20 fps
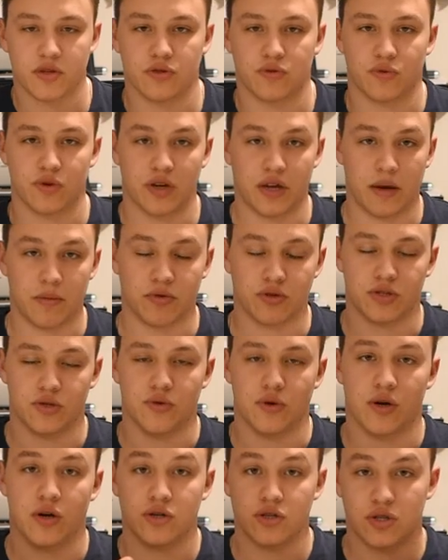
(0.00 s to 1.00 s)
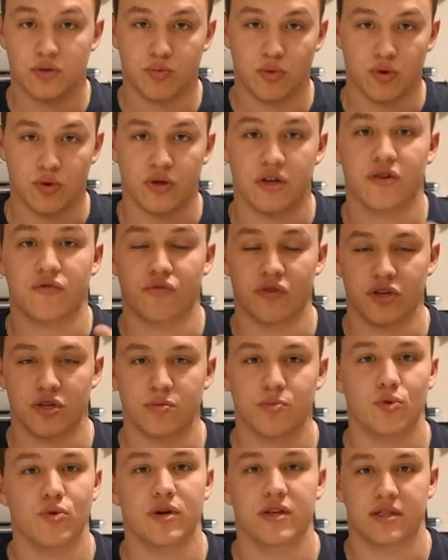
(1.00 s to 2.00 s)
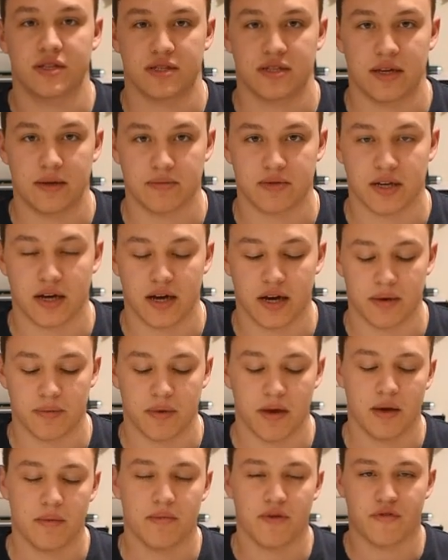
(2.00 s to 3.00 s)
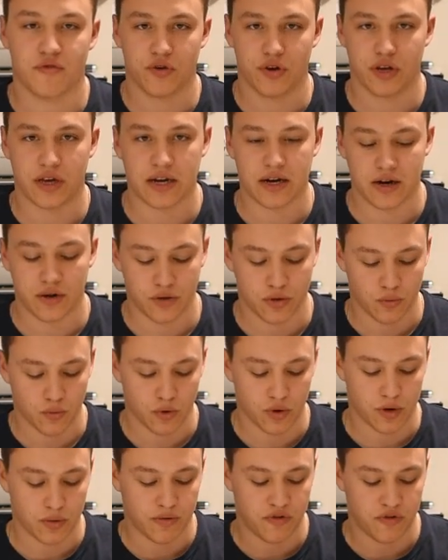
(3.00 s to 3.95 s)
so you're able to unspool and respool at the same time before you get out on the water,